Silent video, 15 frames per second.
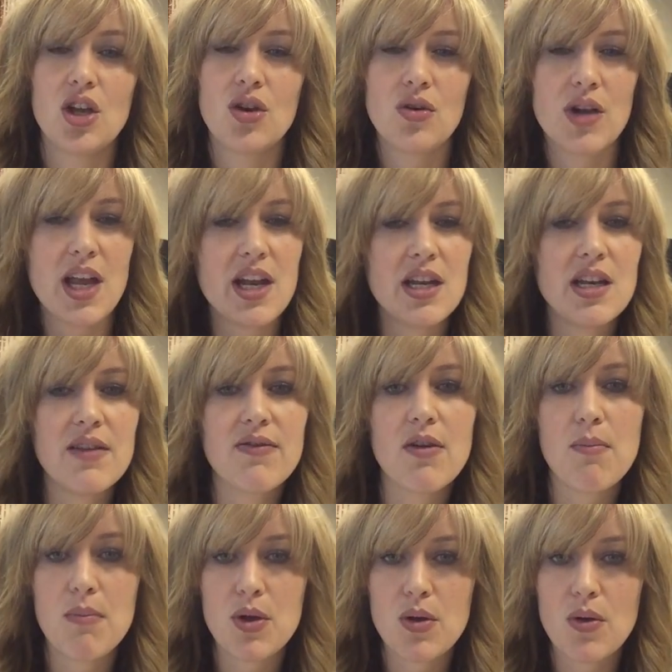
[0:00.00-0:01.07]
create a
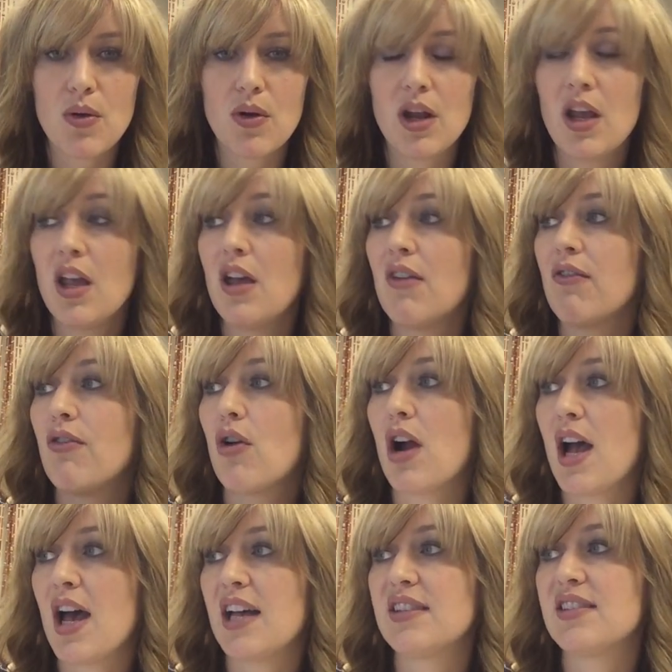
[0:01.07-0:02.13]
different mood
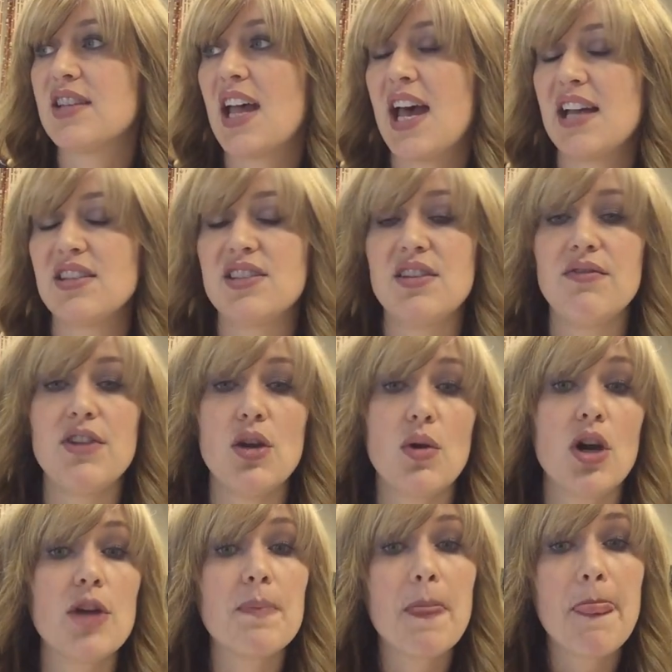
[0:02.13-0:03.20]
for us as the
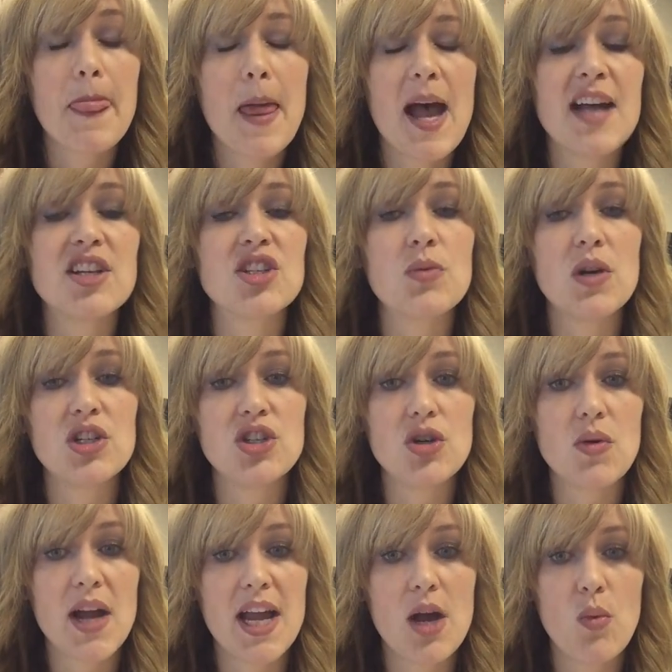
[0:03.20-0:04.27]
viewer? I just want you
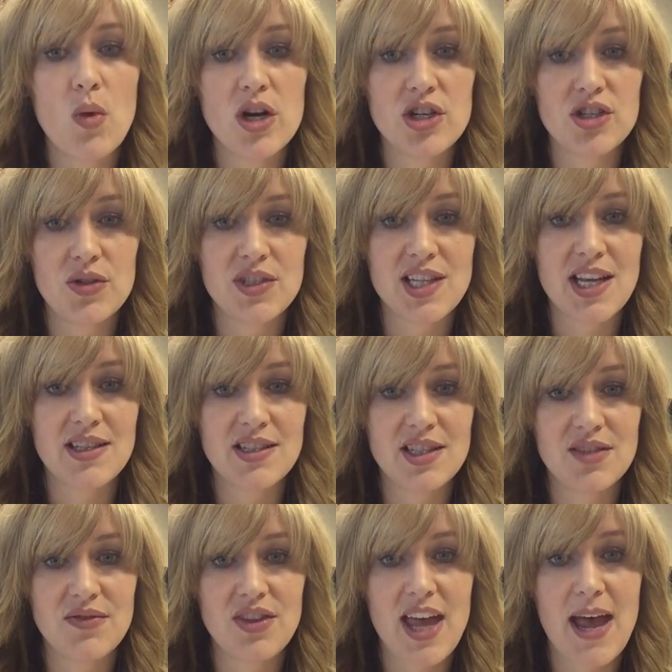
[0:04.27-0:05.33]
to write 1 or 2
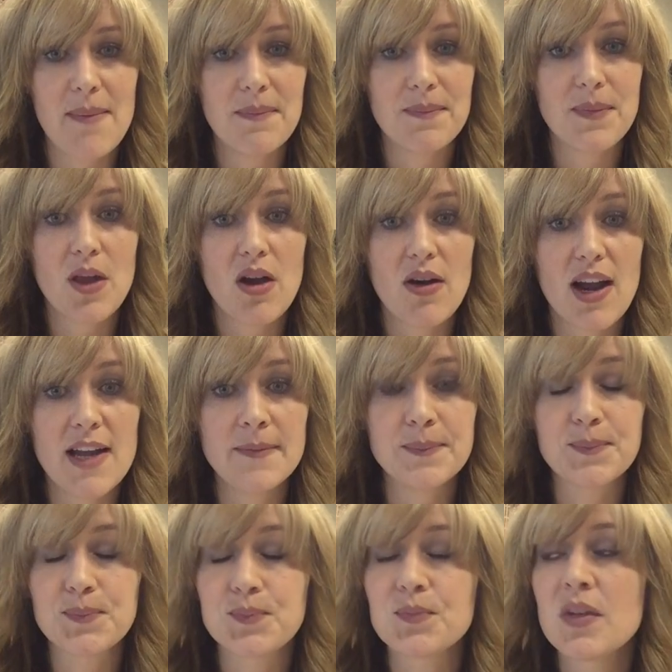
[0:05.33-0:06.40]
sentences for that. All right?
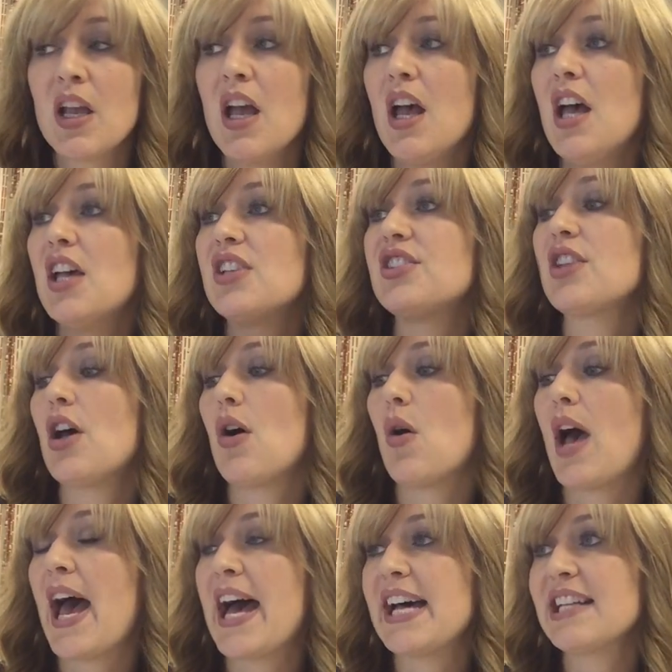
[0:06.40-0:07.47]

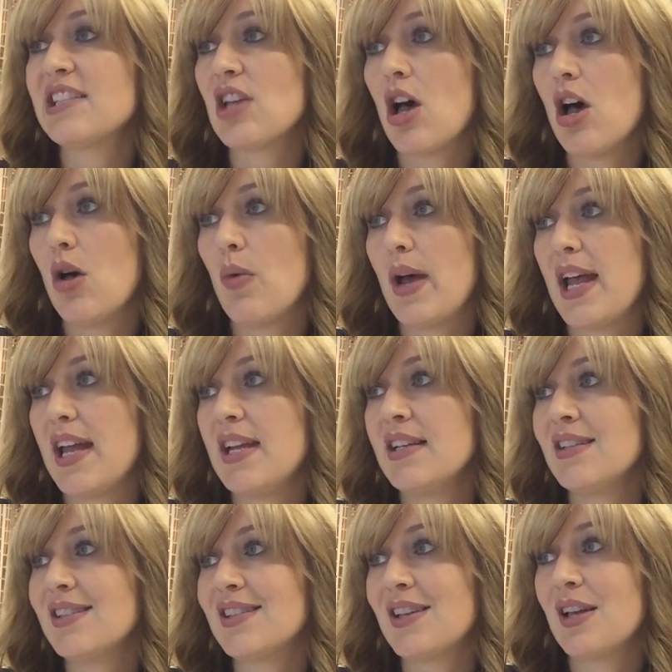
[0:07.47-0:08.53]
So as
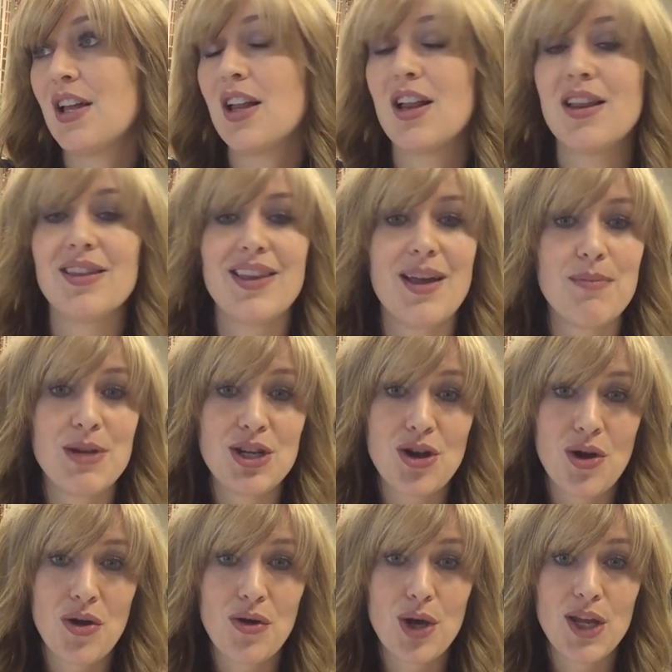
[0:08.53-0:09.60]
always, let me
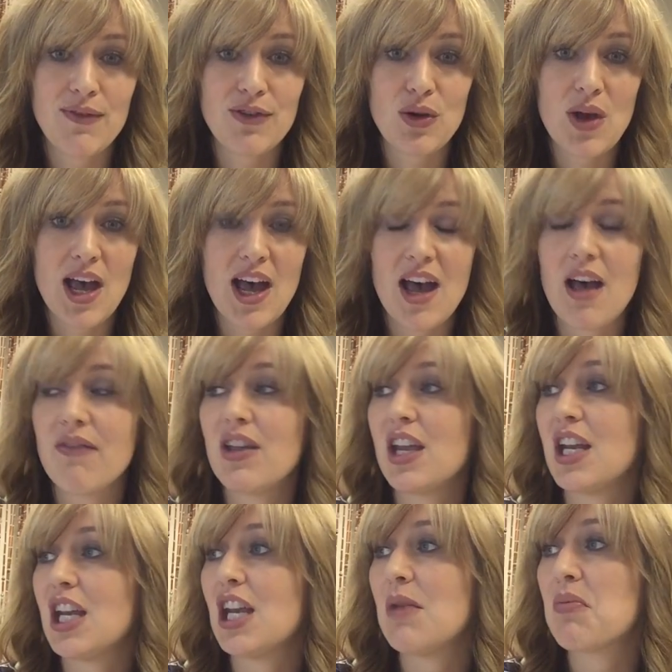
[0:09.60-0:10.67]
know if you have
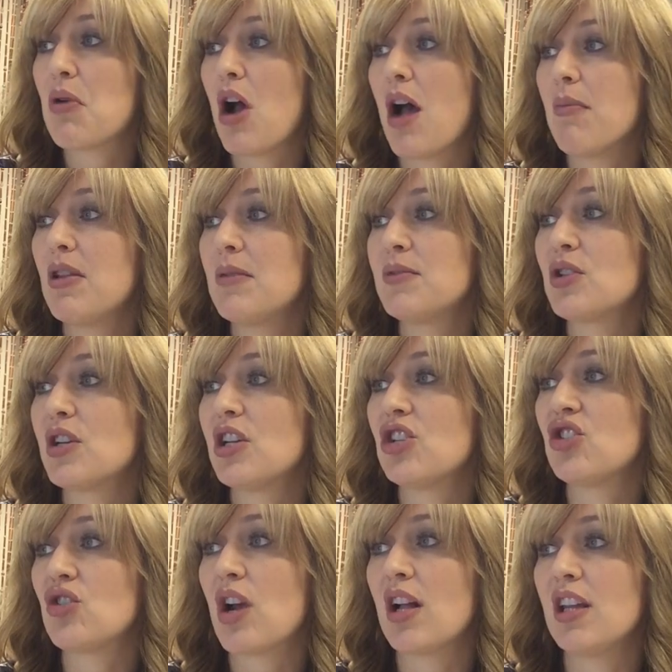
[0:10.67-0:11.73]
any problems or you're
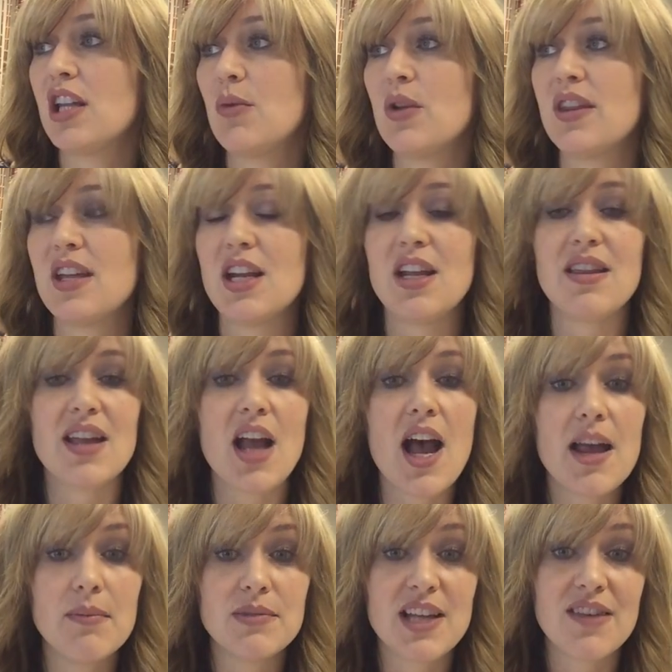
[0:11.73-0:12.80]
struggling with anything.
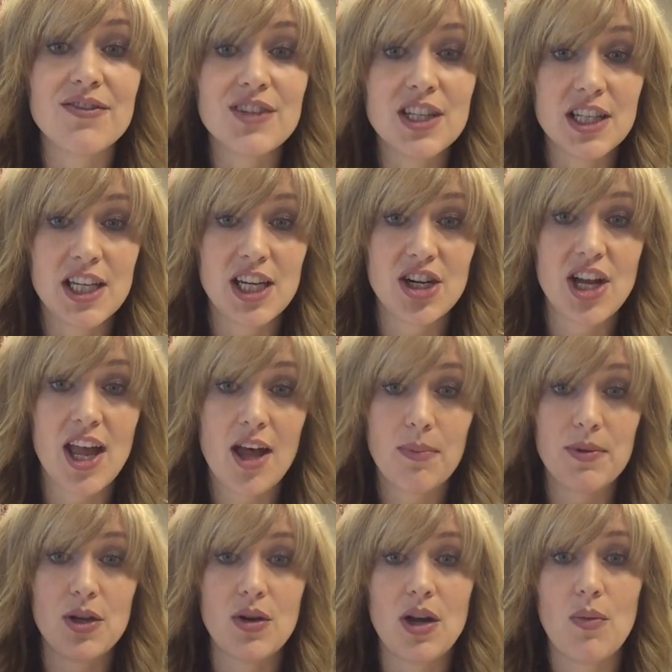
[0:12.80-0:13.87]
I'm definitely here to
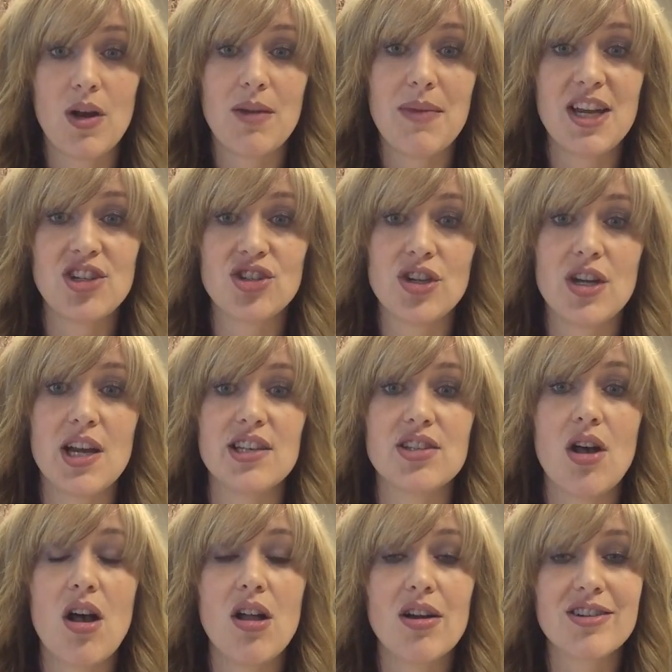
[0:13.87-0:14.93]
help you, and I want to make sure you guys
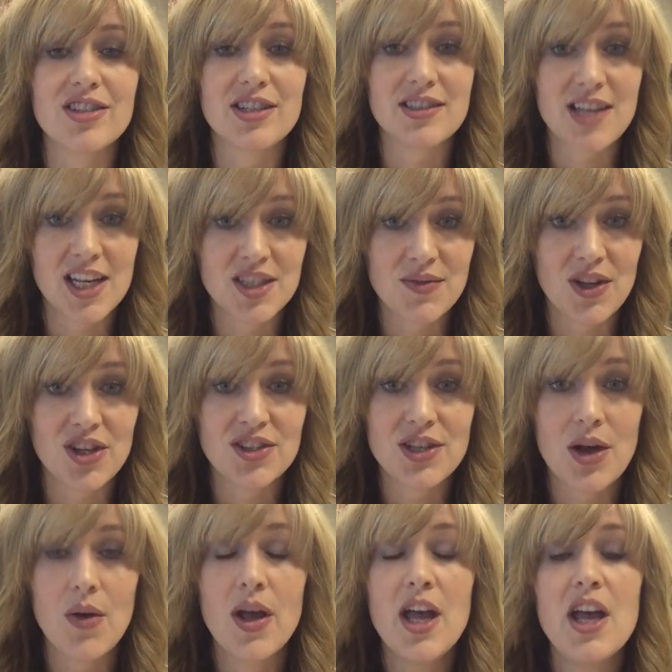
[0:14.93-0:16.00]
all are successful.
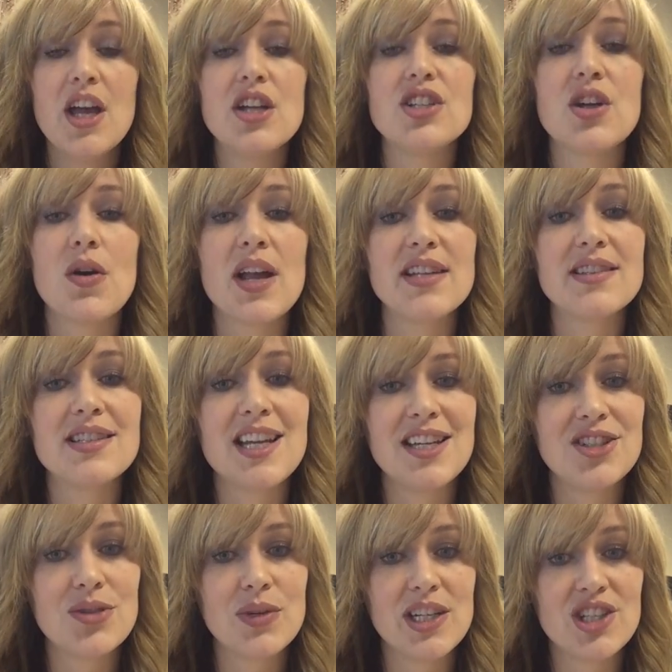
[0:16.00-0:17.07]
So don't
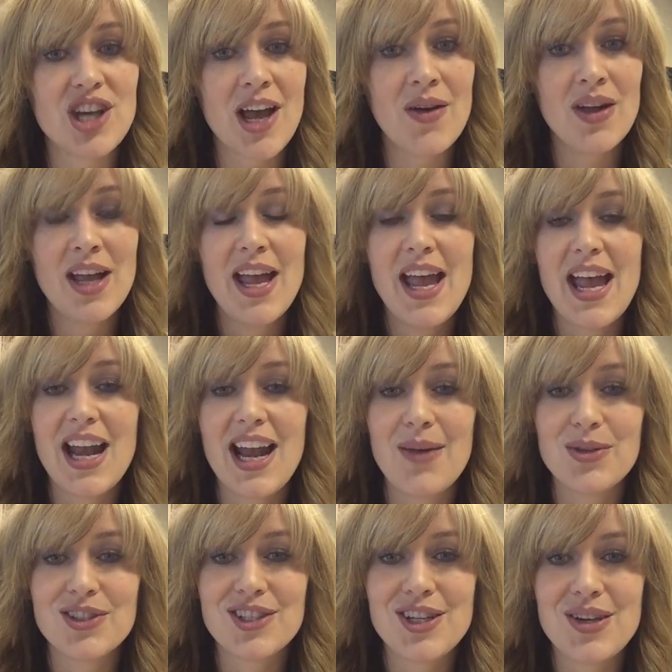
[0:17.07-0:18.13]
hesitate to reach out, and I
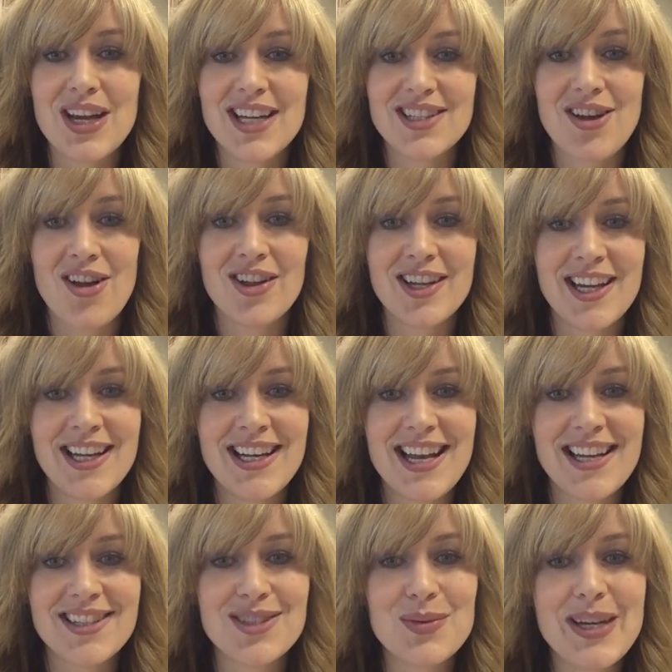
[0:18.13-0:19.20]
will see you guys all again
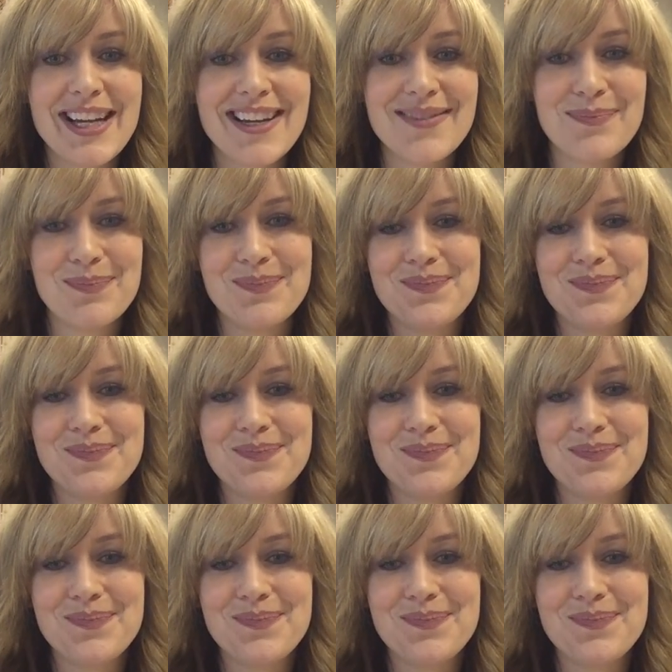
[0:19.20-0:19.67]
next week.